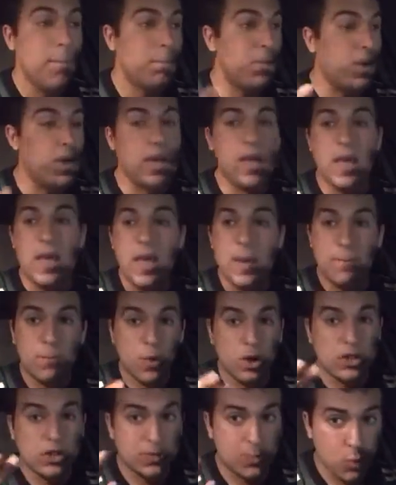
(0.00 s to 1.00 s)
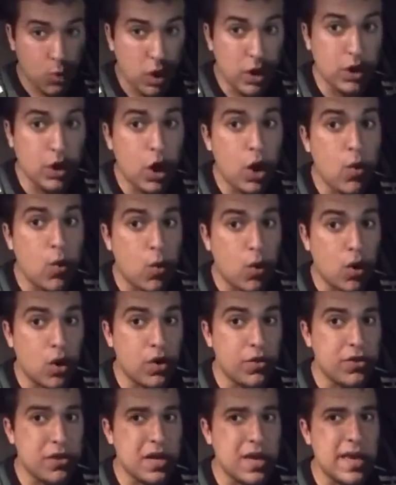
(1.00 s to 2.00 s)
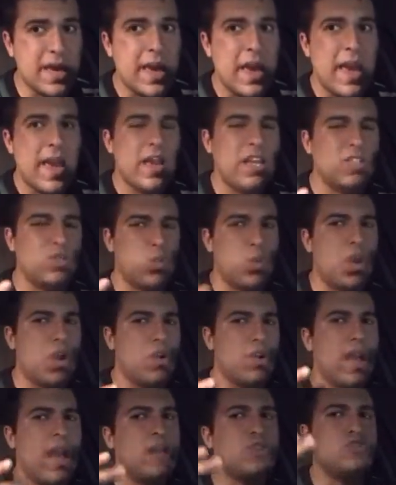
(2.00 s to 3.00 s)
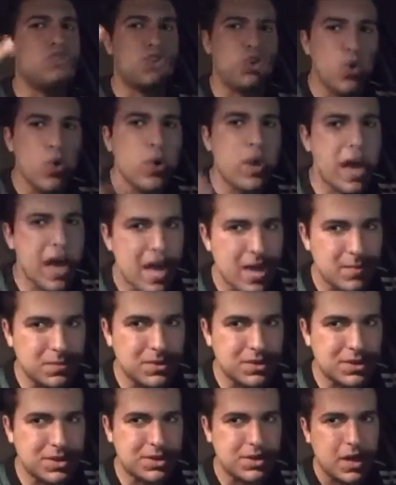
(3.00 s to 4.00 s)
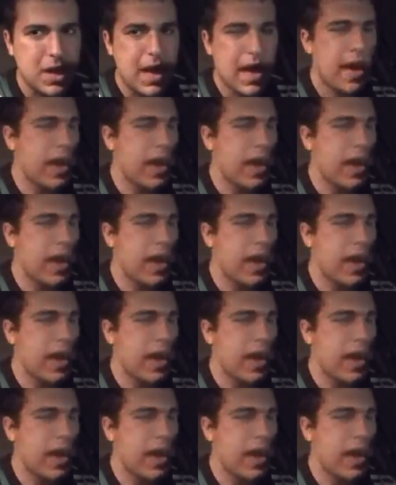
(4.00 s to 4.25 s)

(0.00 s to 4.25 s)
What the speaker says: But what's more noteworthy is we are now 2 games